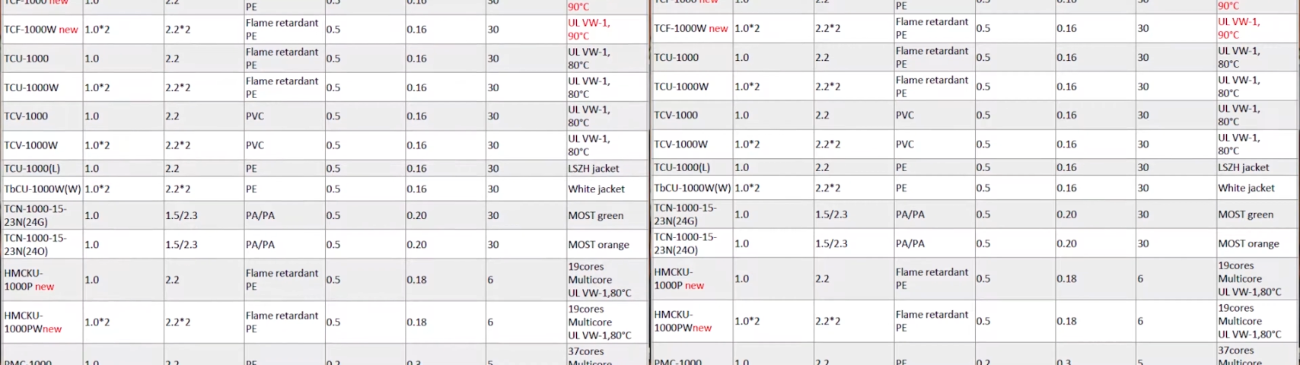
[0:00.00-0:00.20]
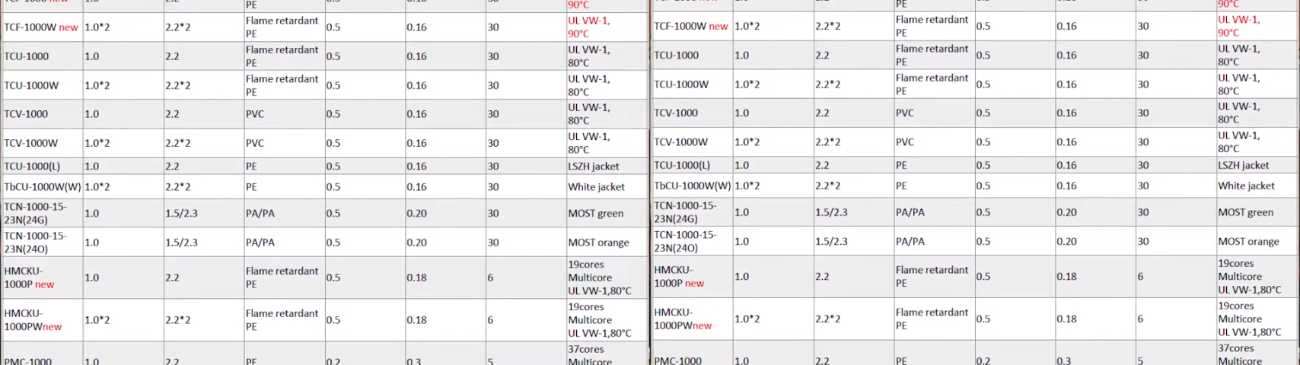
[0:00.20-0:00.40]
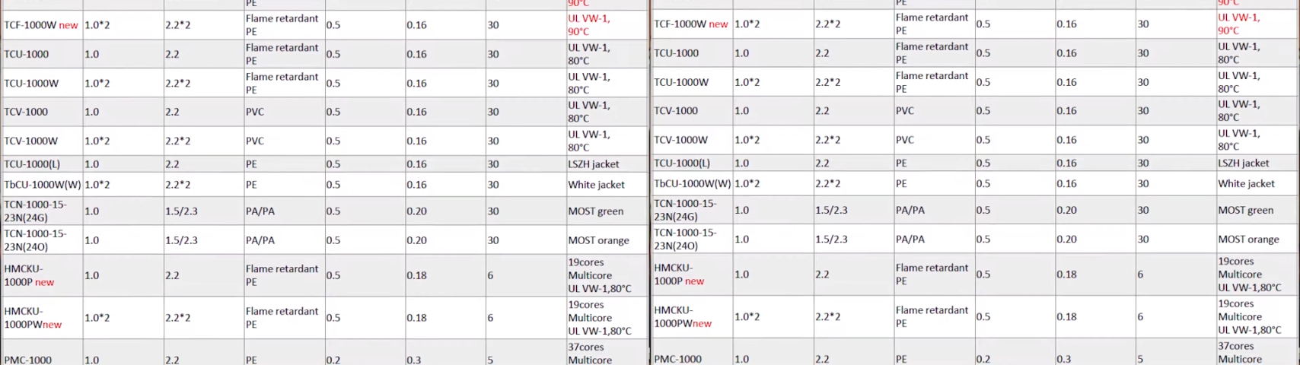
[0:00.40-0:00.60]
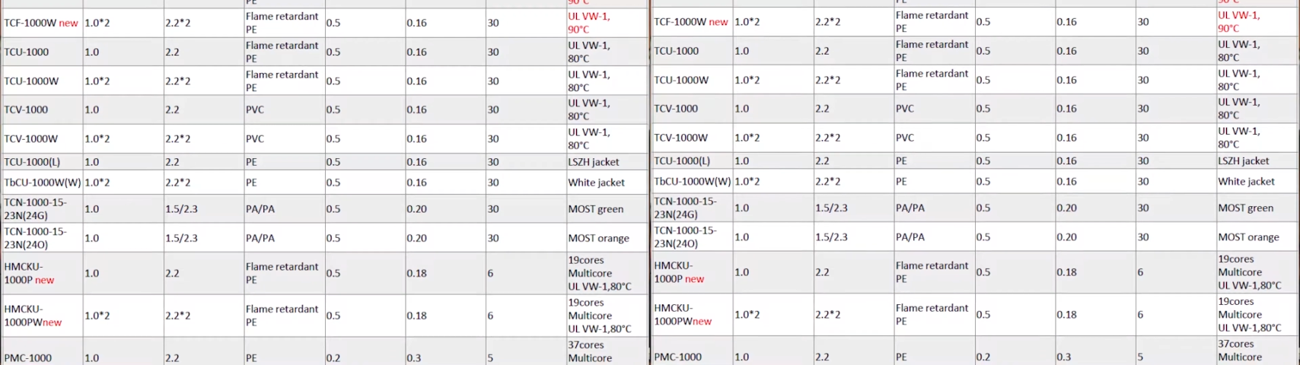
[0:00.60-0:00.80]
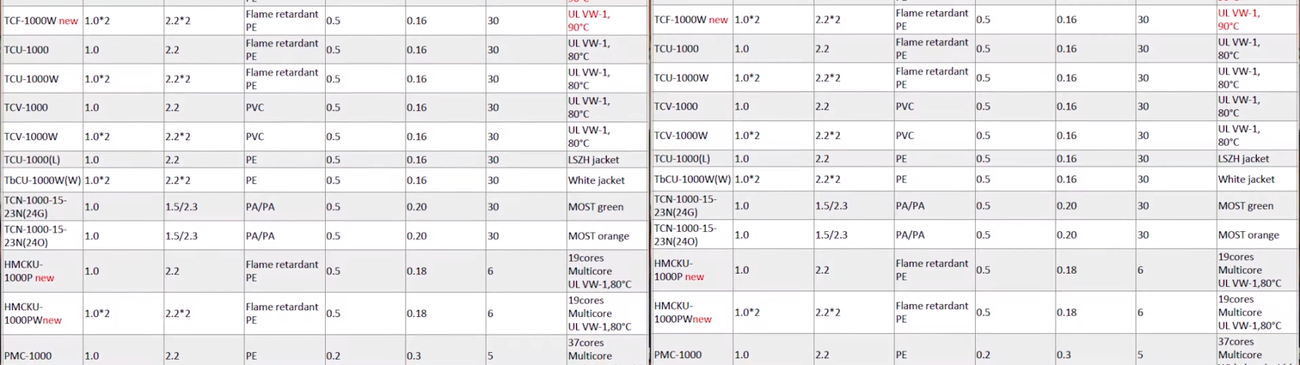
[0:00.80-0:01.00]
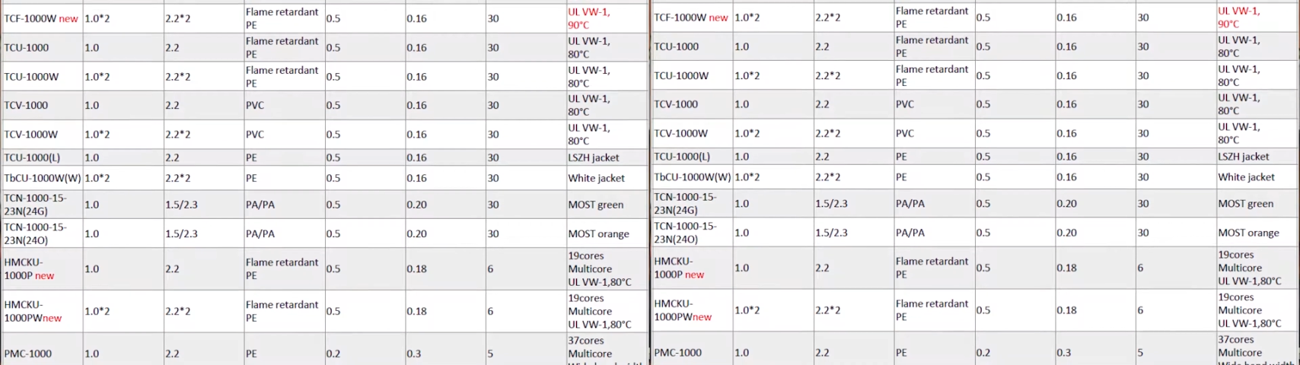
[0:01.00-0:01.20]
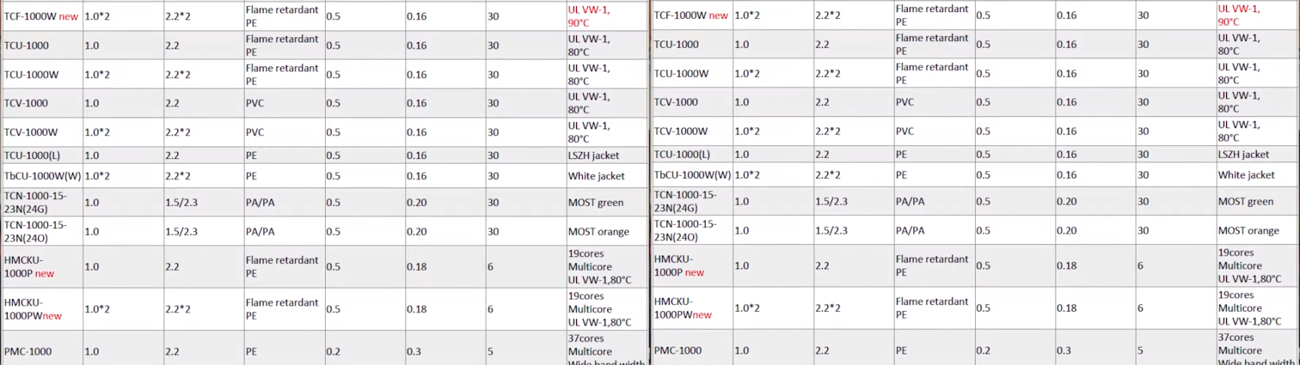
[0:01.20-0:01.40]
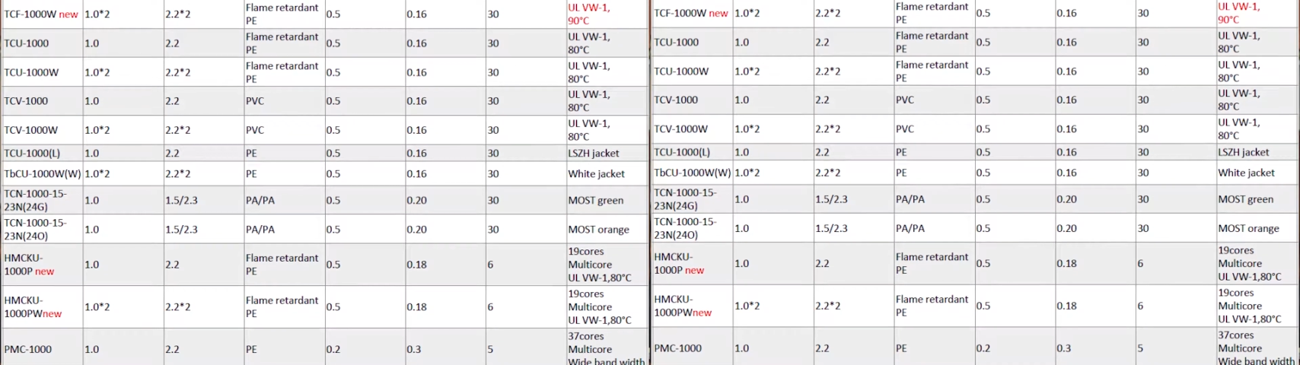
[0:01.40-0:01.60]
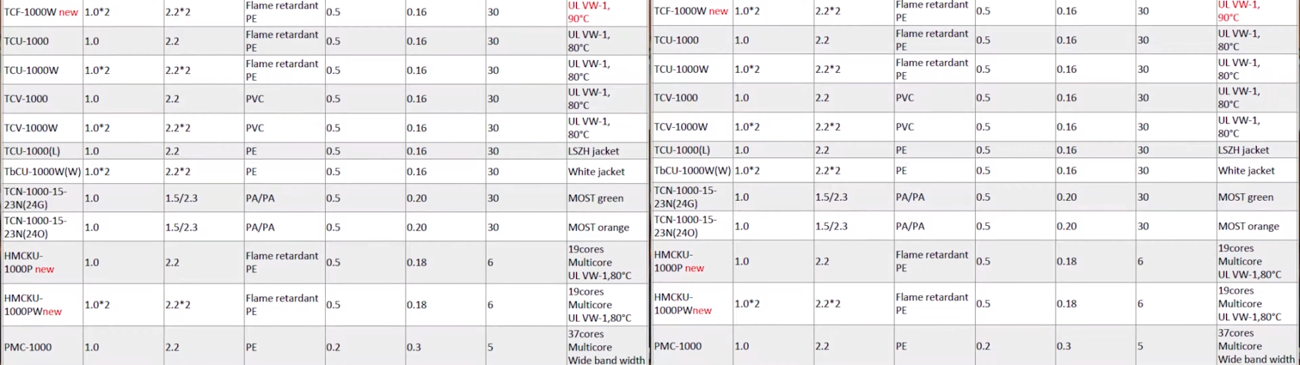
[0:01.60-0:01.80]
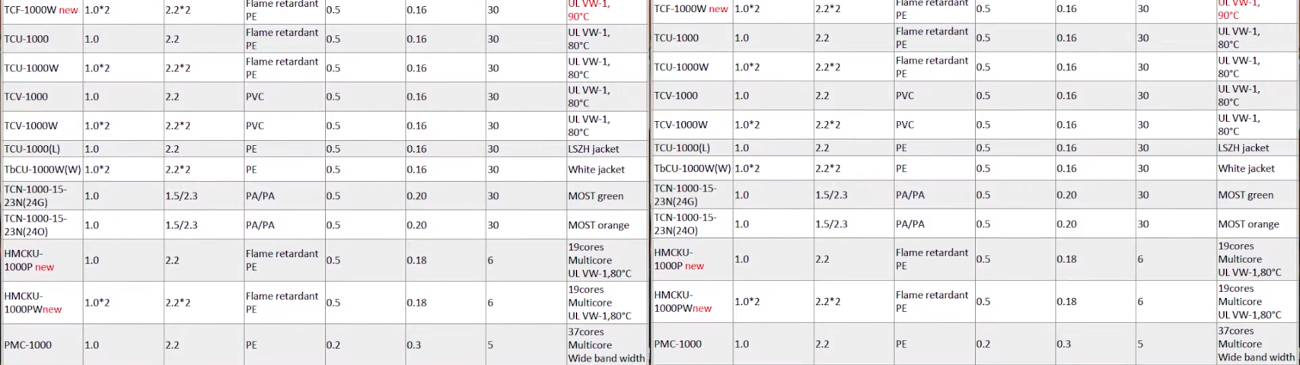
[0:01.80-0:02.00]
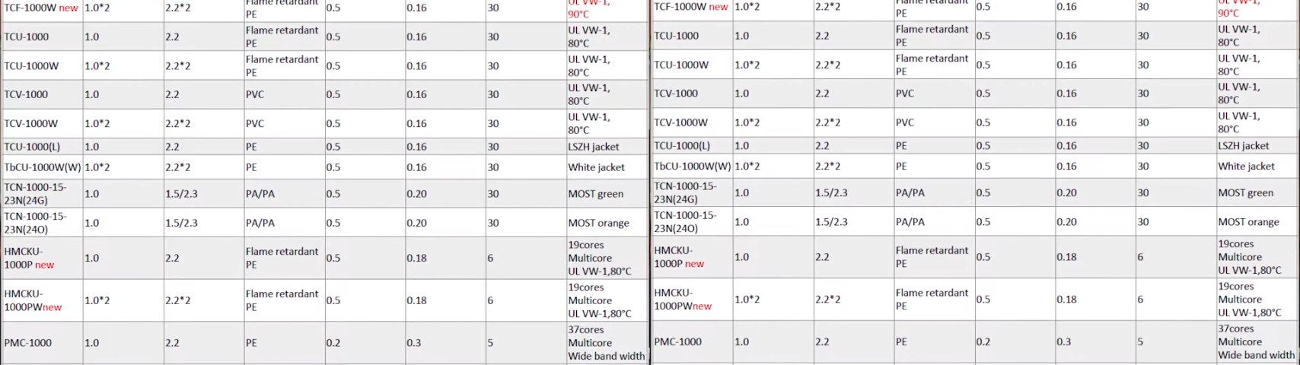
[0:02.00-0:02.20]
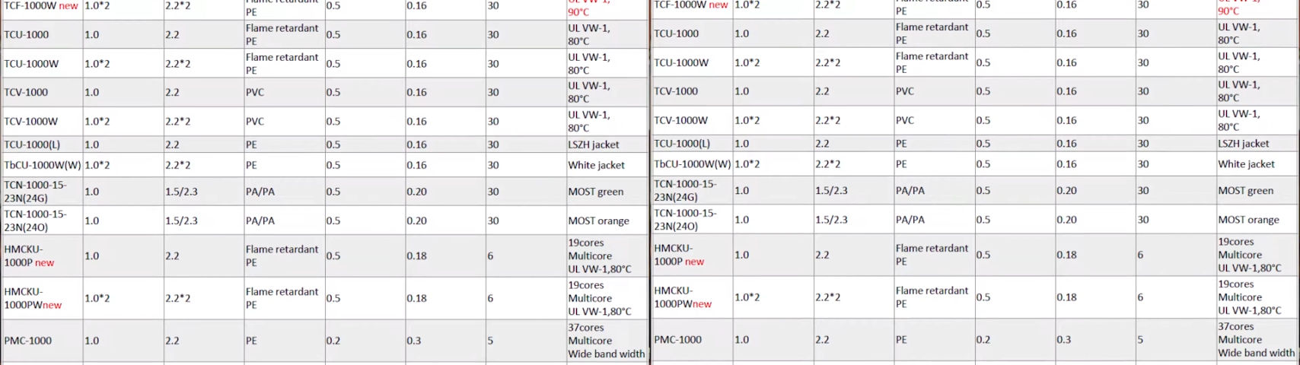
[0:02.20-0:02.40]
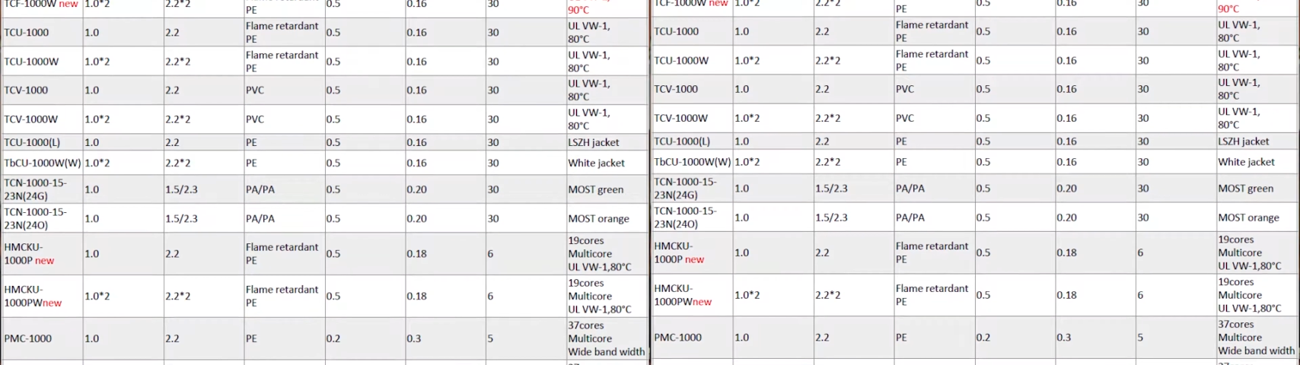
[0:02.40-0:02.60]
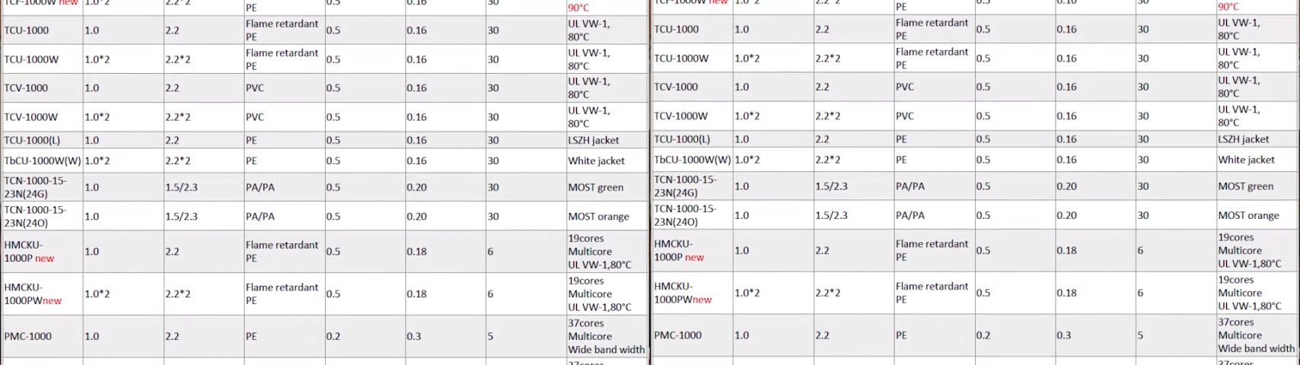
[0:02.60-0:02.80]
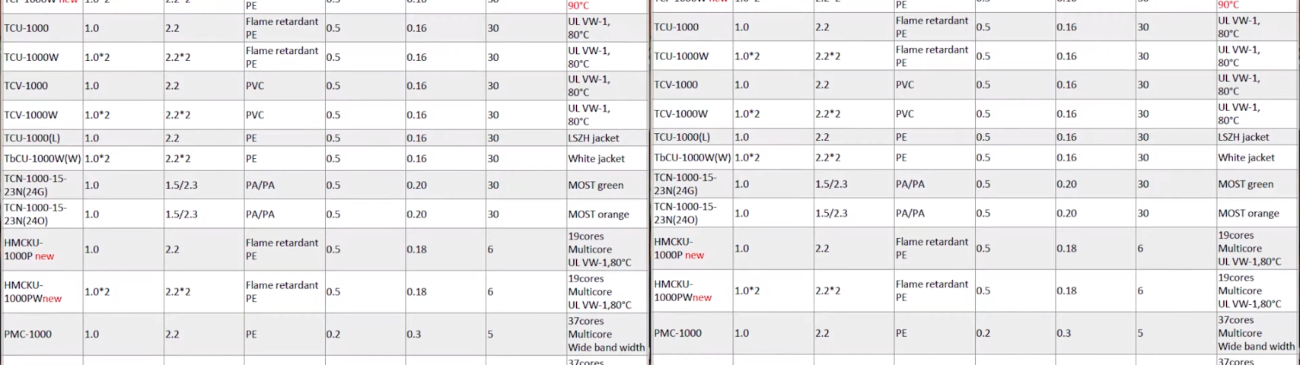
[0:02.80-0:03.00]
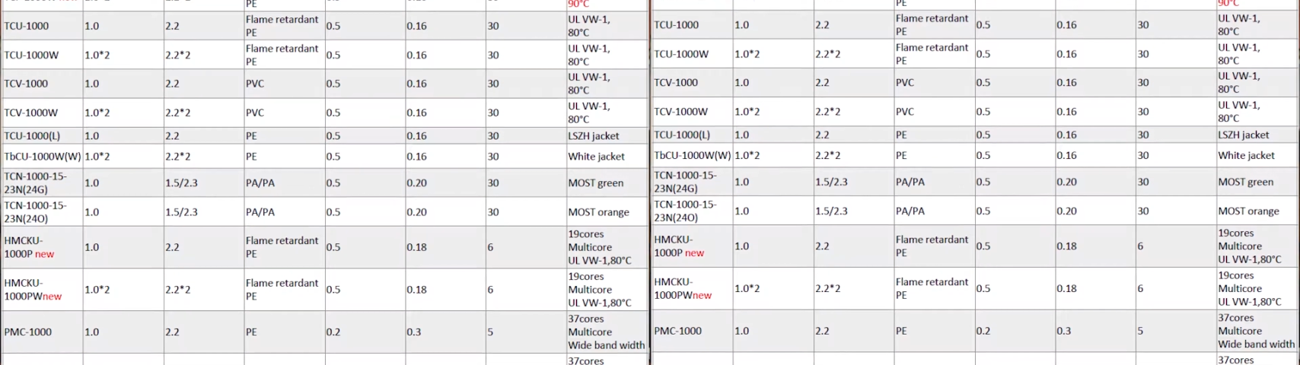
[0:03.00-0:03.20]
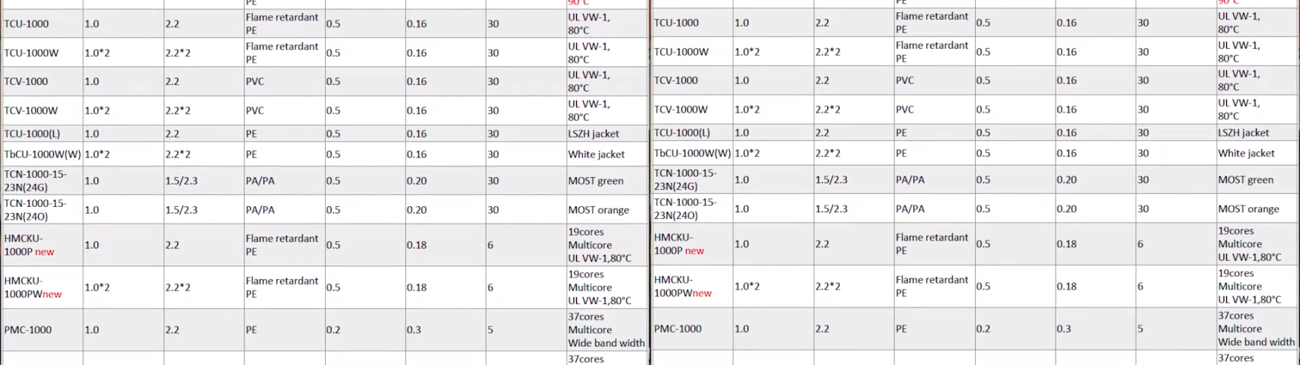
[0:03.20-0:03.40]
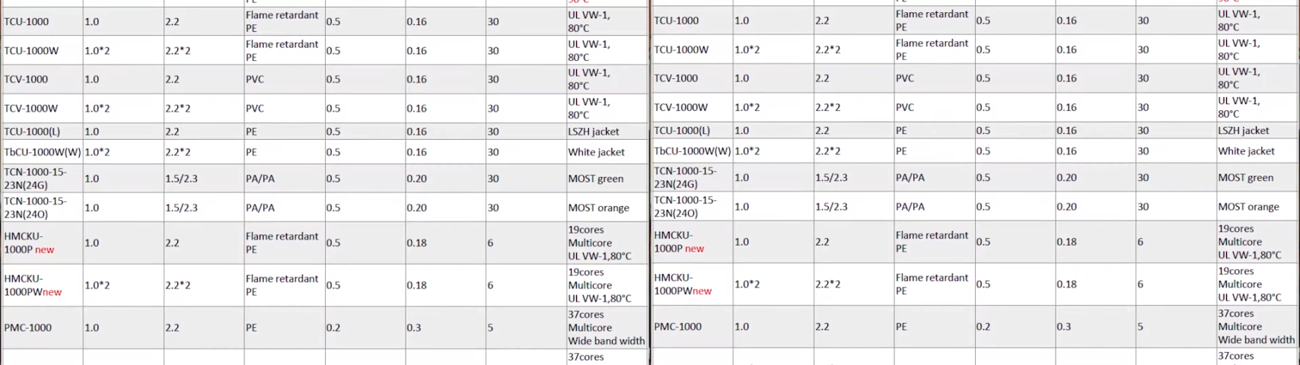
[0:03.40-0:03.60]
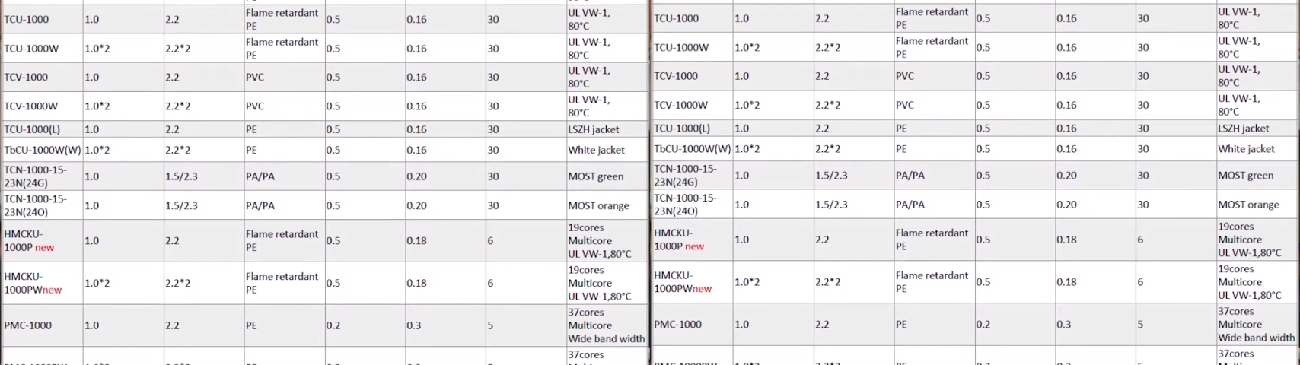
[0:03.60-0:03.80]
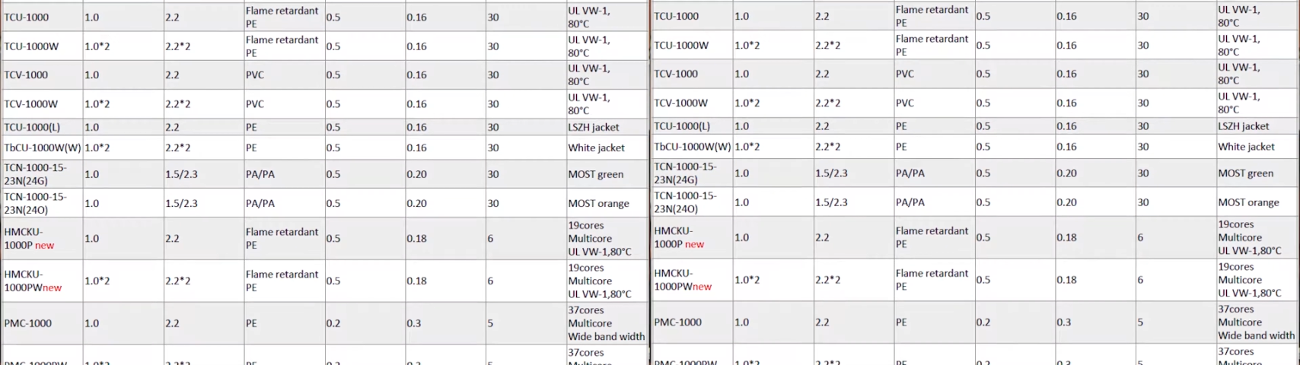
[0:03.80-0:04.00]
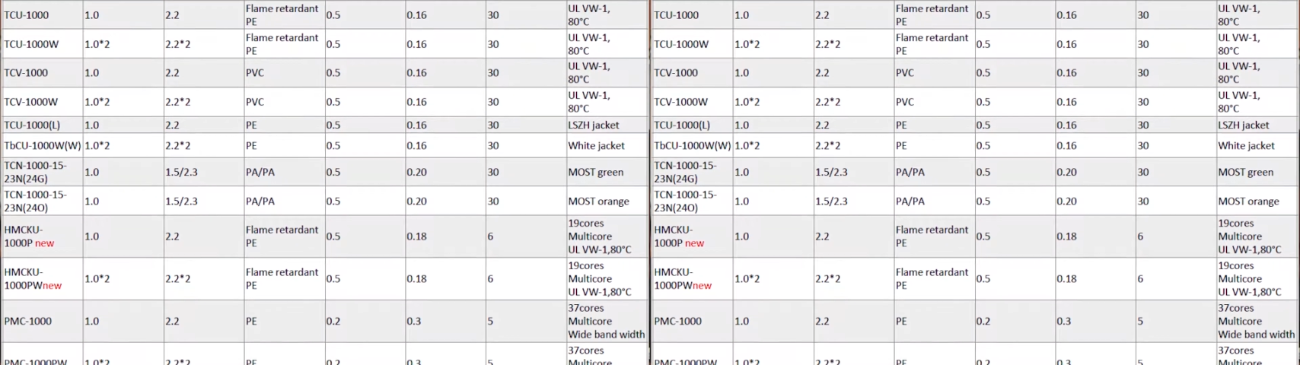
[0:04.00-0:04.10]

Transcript: (no speaker visible)